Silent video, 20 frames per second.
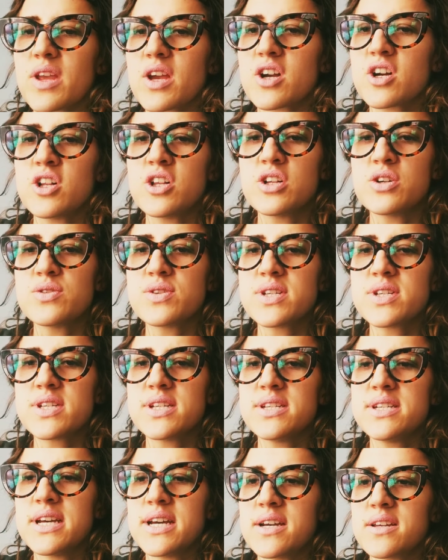Close
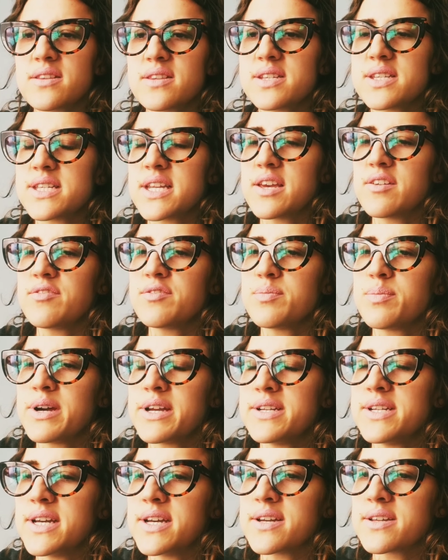to death, saved by
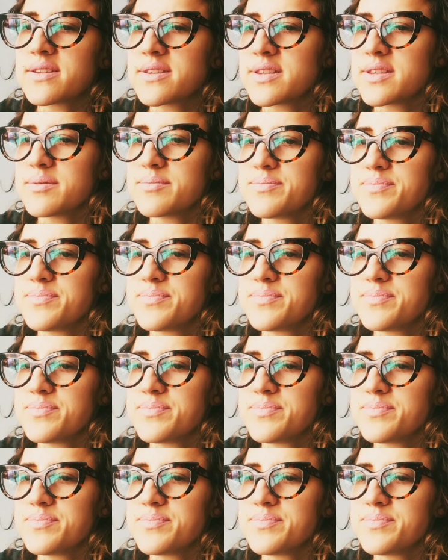death.